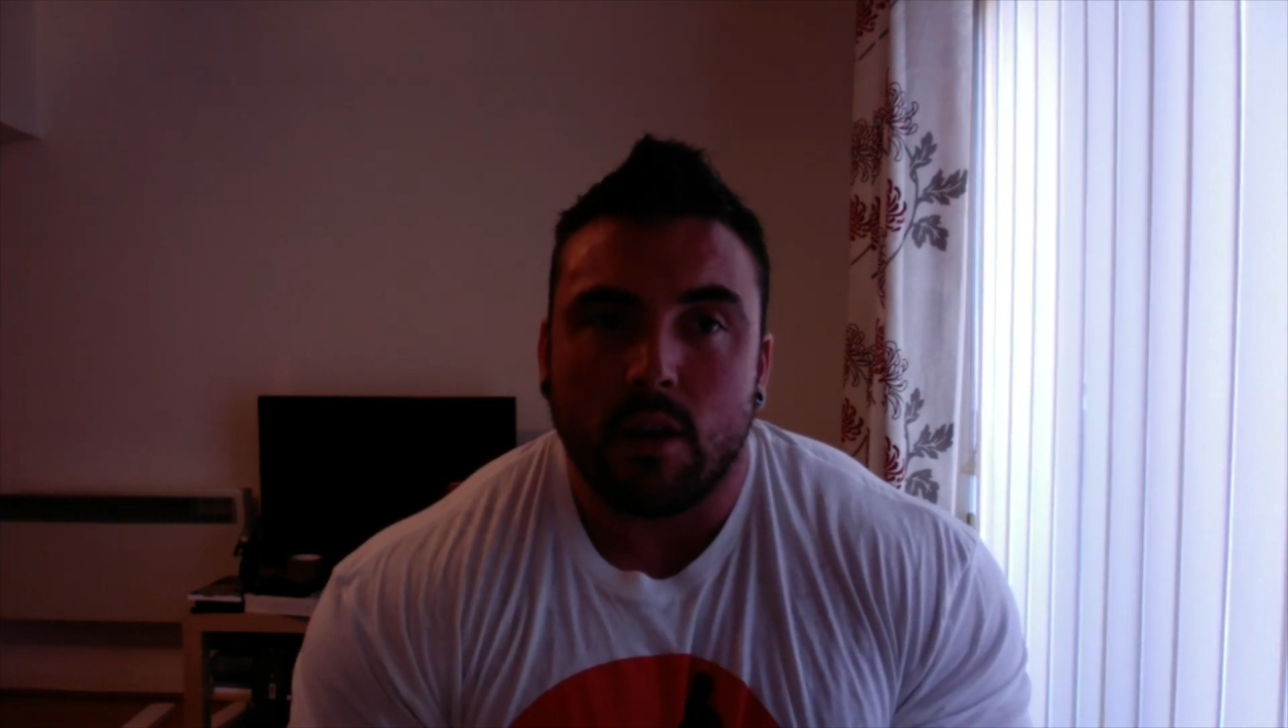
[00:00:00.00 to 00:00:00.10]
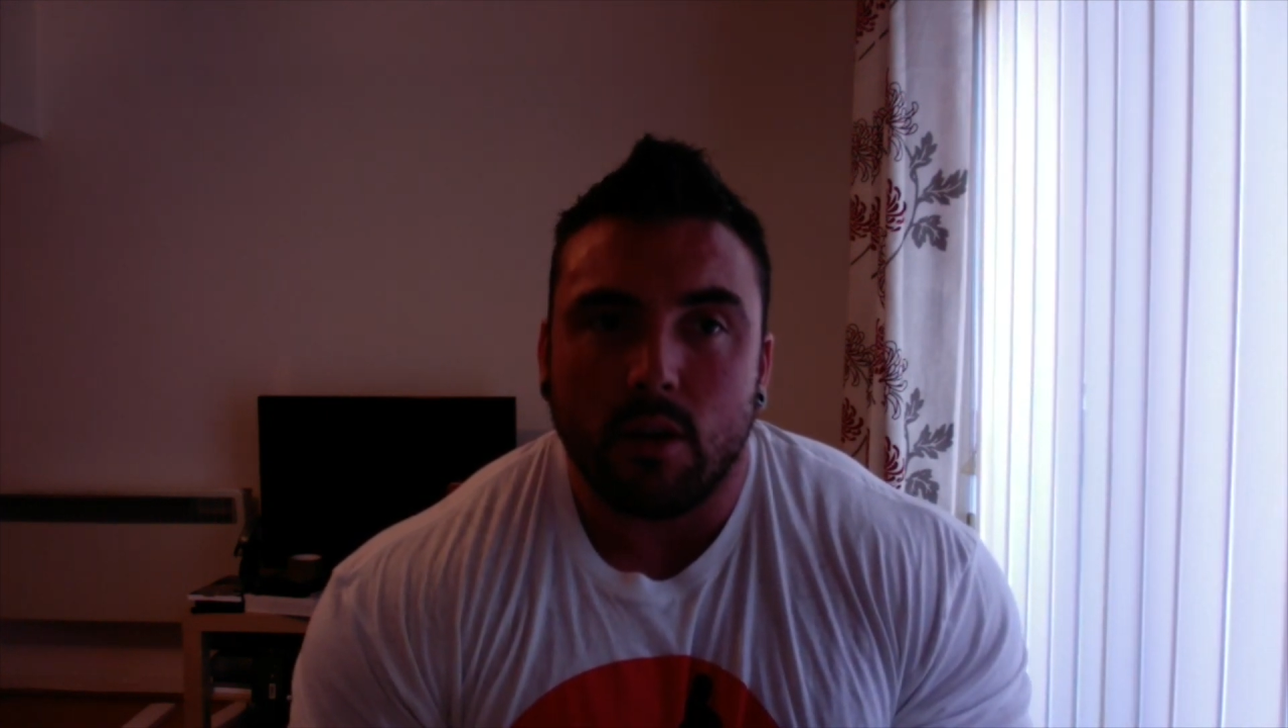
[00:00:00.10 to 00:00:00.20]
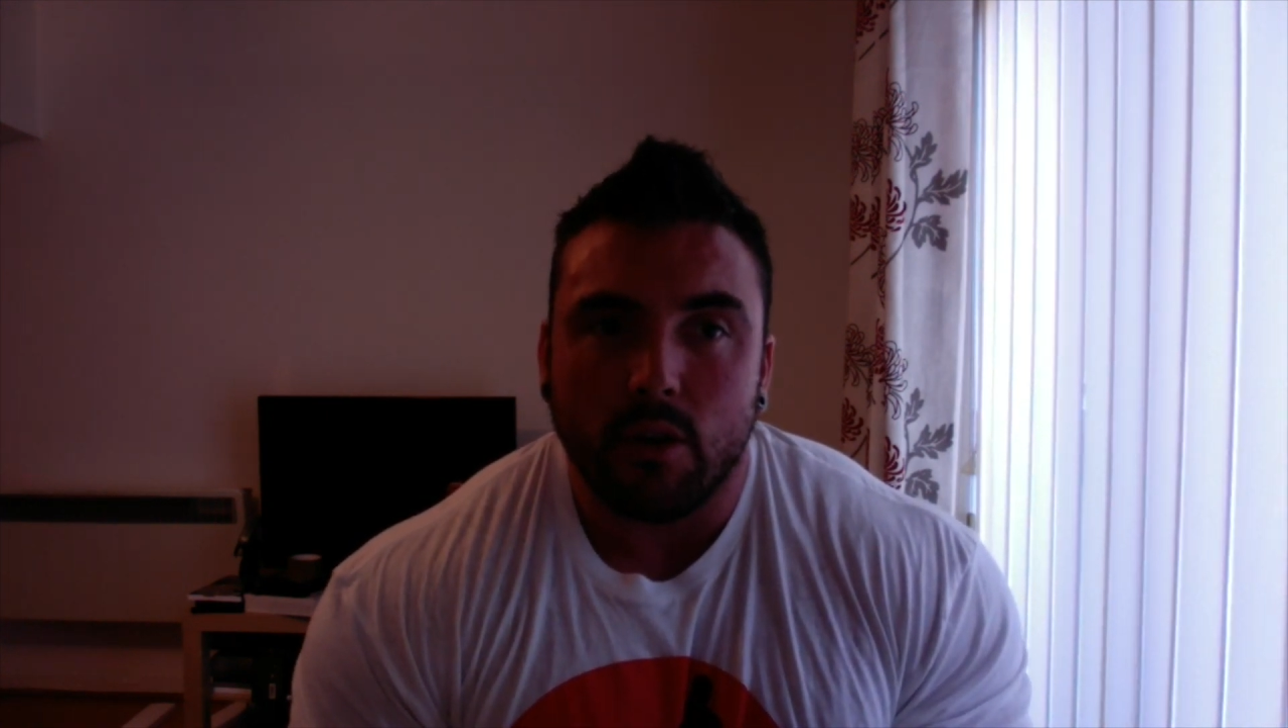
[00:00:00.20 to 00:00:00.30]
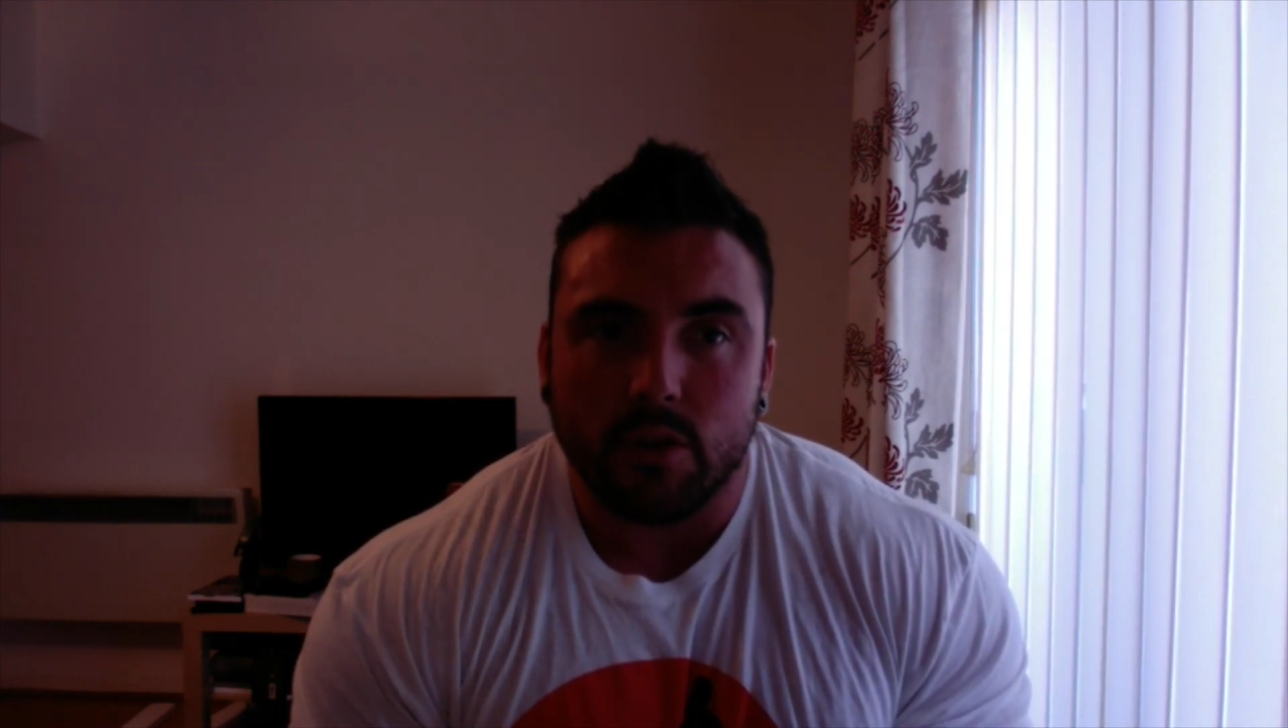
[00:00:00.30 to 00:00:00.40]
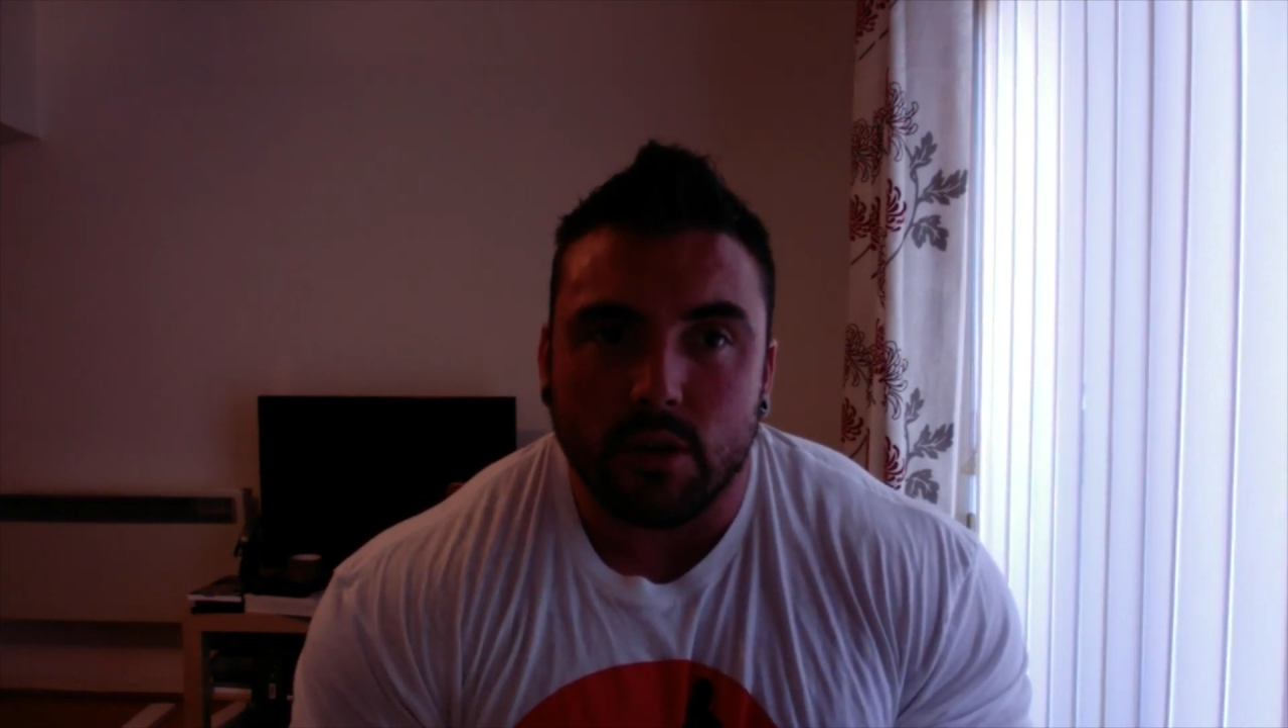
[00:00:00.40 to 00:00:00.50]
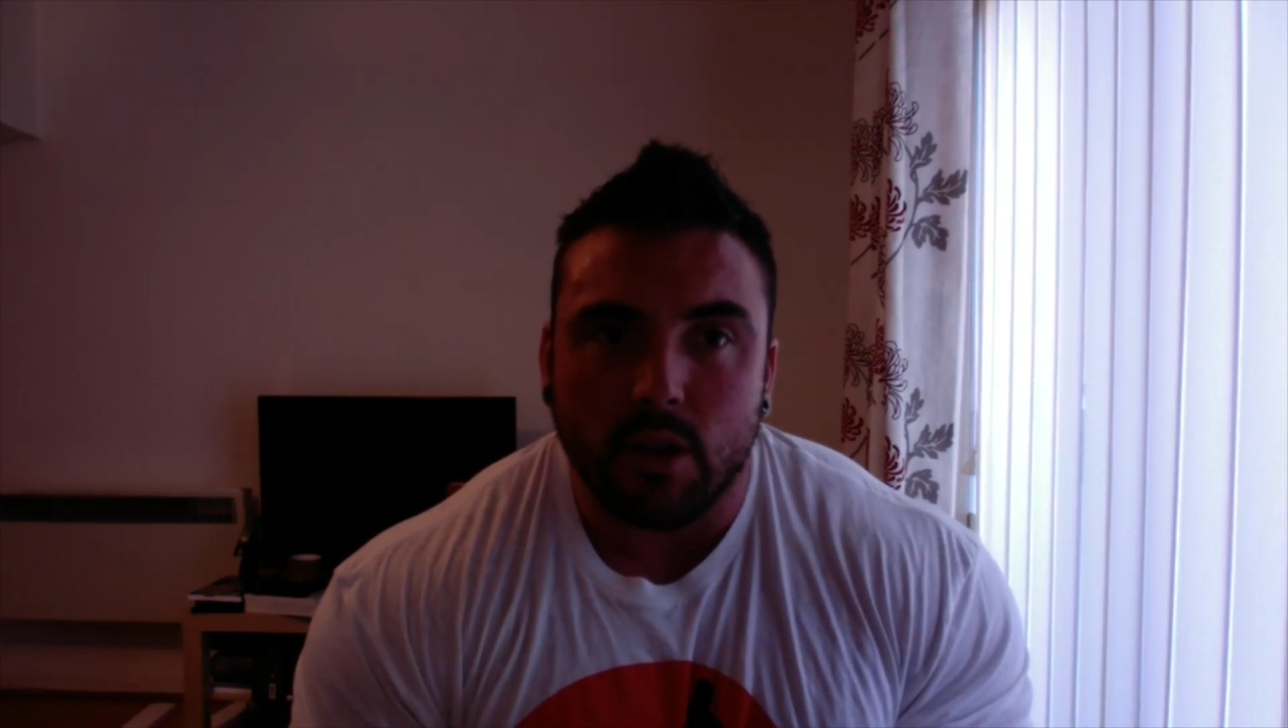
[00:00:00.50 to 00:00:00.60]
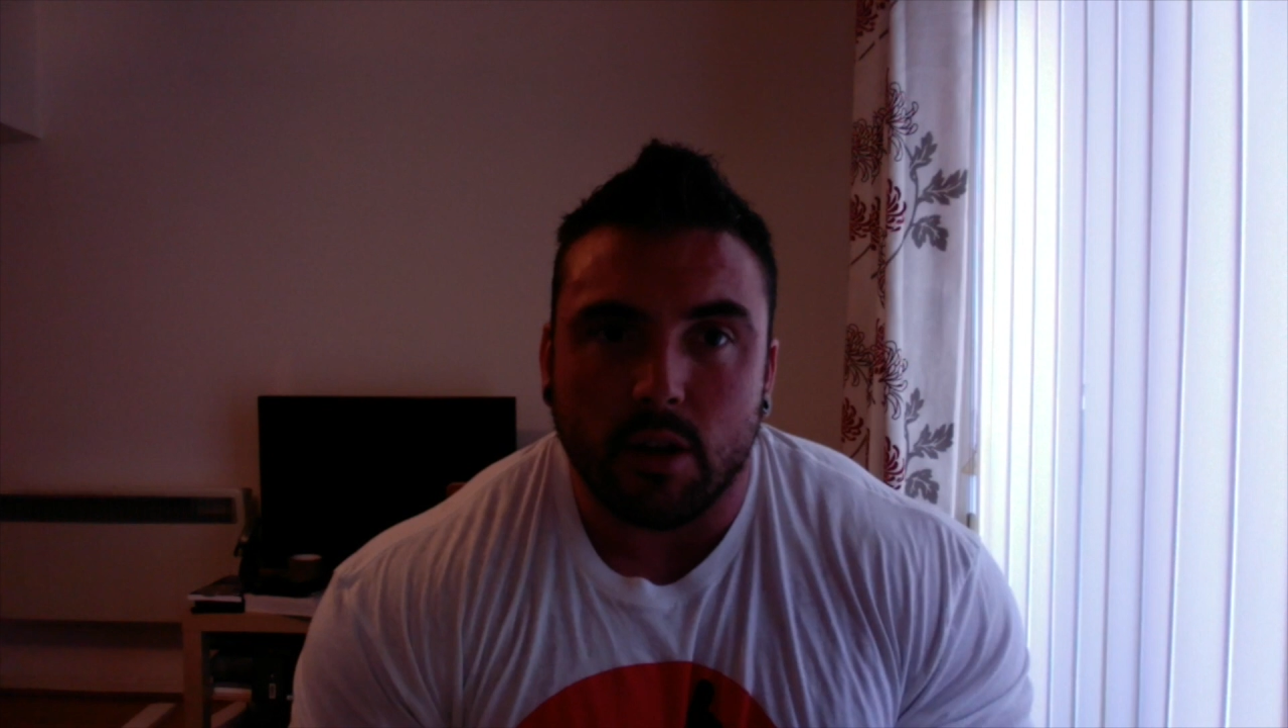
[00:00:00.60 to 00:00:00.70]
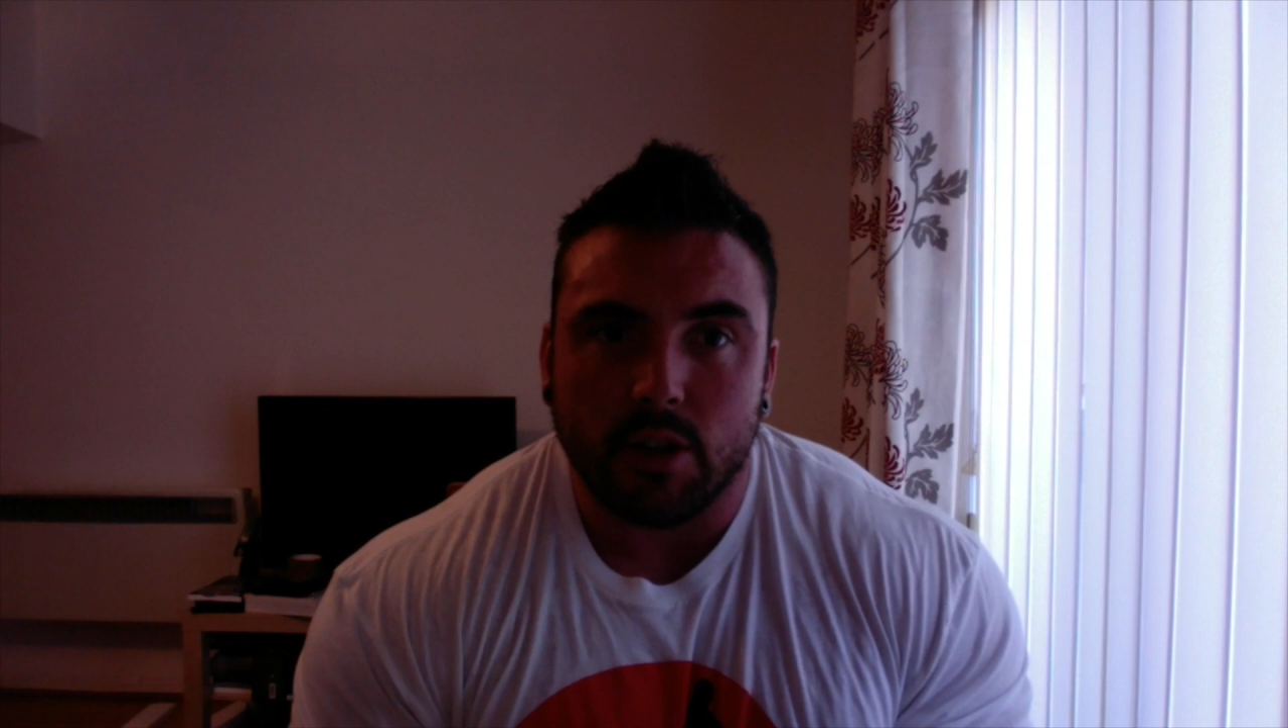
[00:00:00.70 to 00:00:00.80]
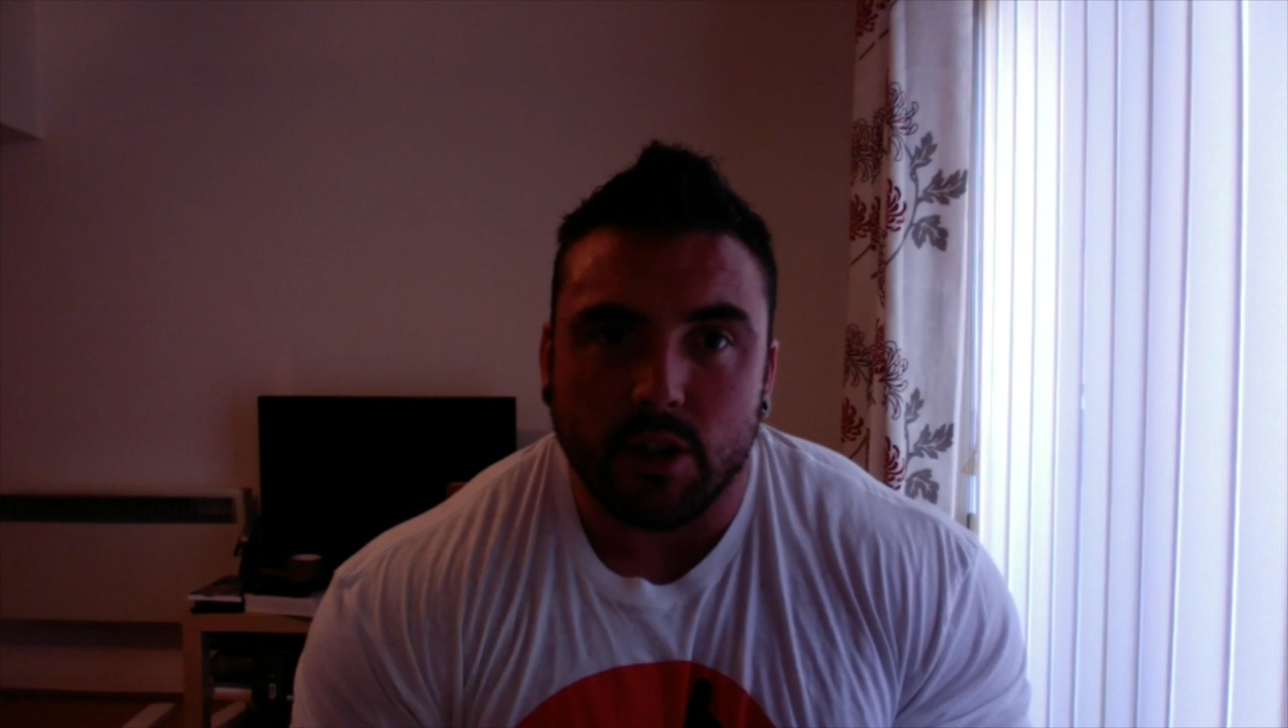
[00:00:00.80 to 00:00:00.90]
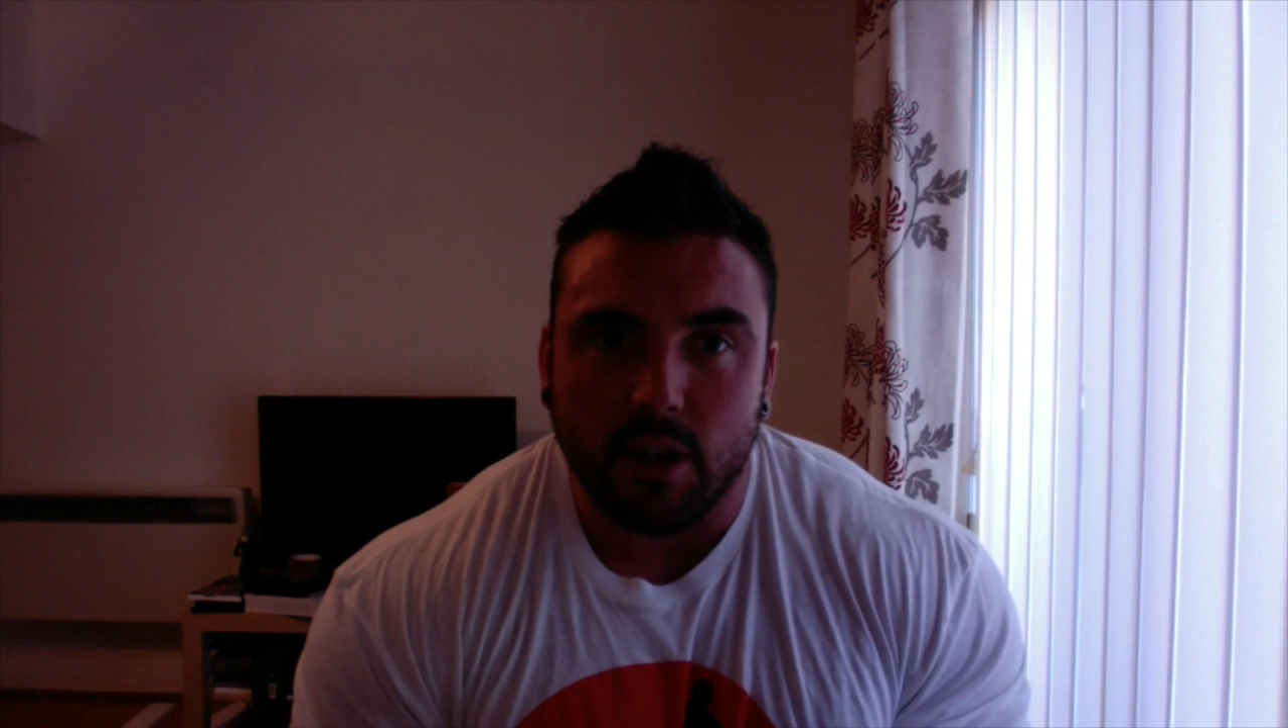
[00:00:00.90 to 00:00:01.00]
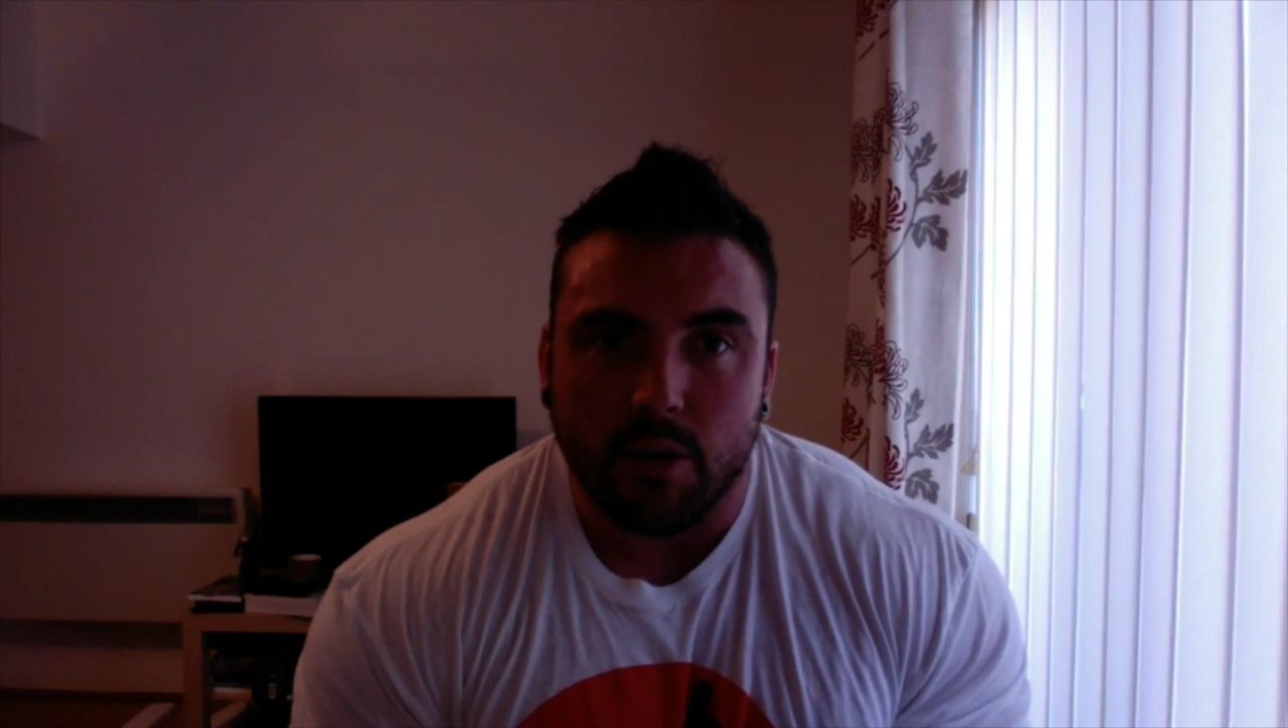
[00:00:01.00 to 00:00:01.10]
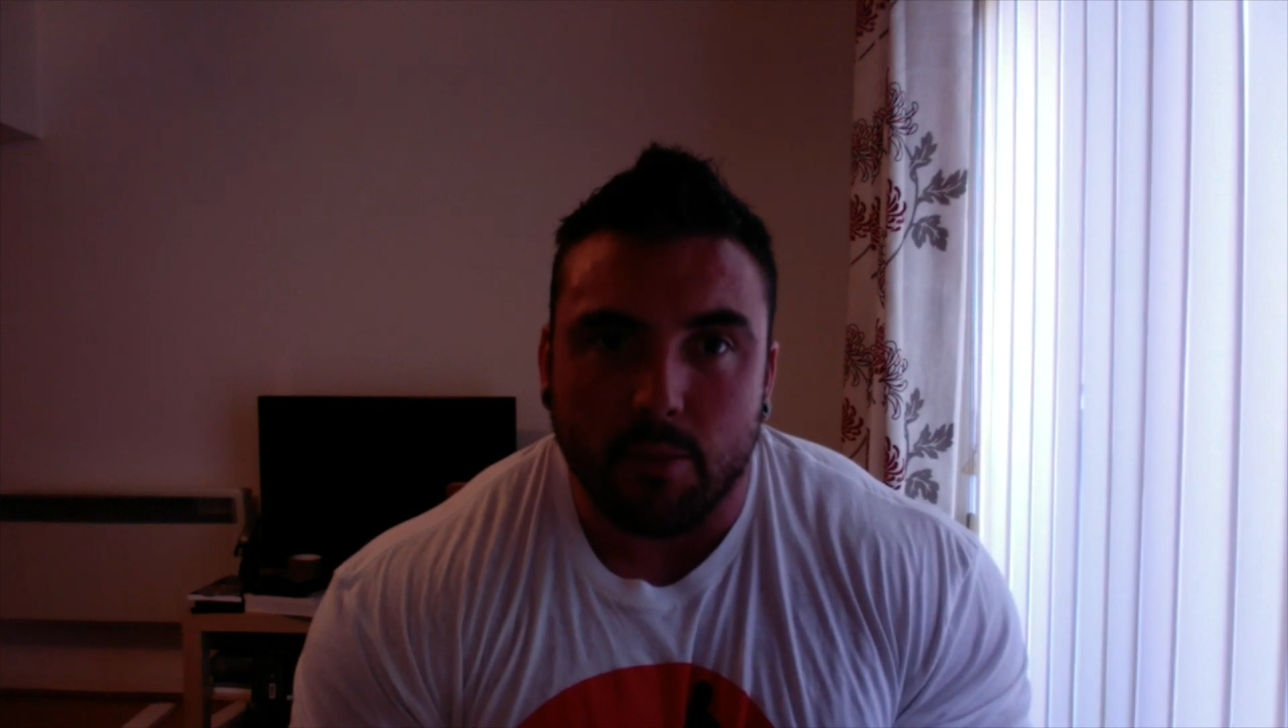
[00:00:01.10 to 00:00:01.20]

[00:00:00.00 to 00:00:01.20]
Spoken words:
lose a shitload